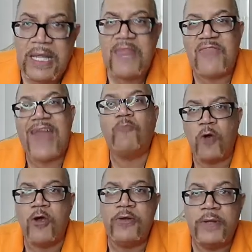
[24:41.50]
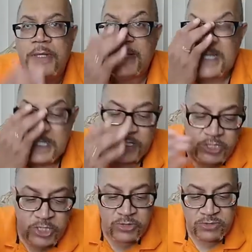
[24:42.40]
that word
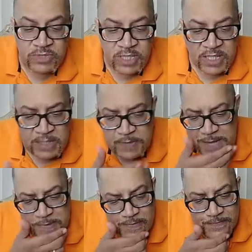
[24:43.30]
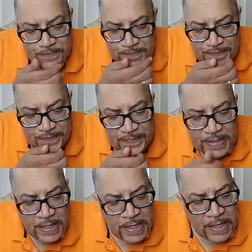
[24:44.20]
to the people.
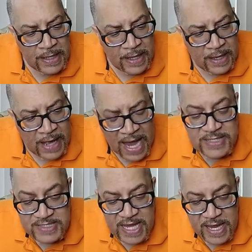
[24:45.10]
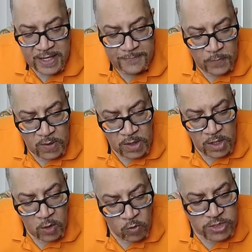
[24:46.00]
Isaiah
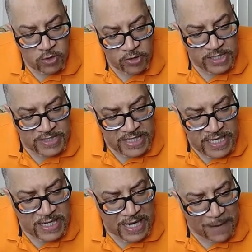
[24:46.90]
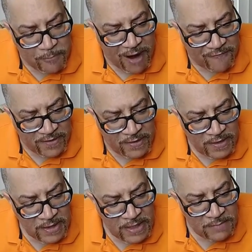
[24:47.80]
was known as the eagle-eyed prophet
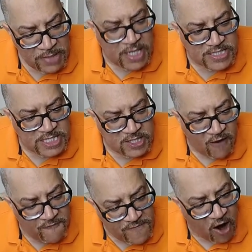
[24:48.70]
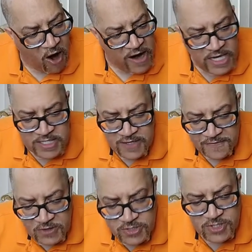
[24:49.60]
because he saw far into the
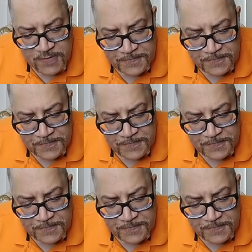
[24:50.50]
future.